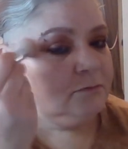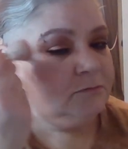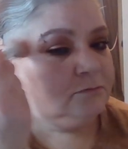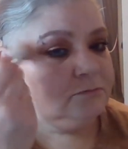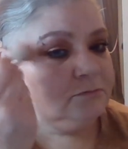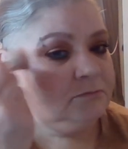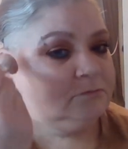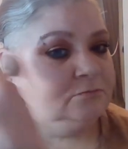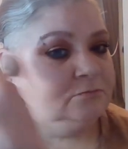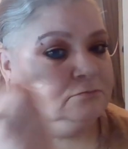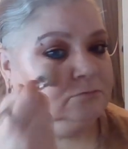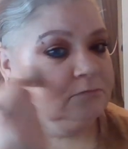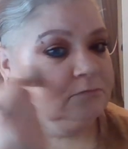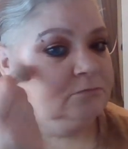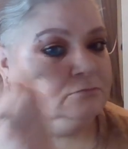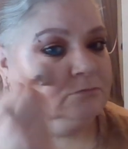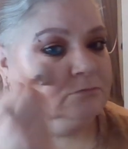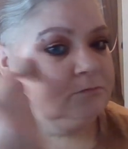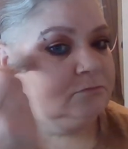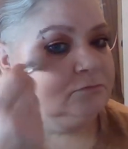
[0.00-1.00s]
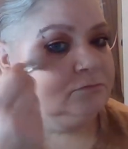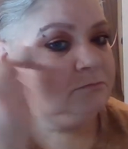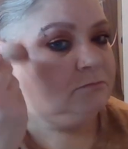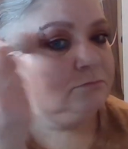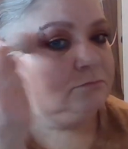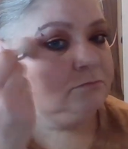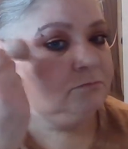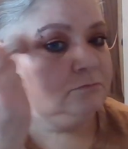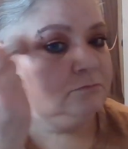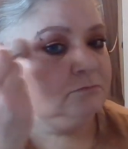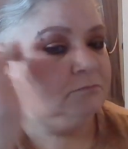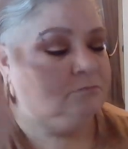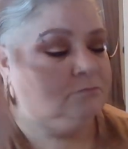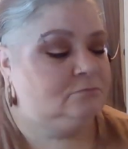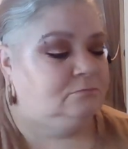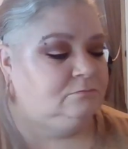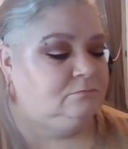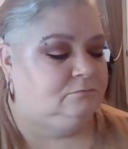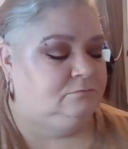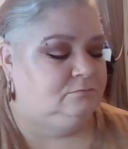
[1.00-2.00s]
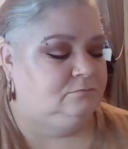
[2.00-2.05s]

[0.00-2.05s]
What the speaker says: (silence)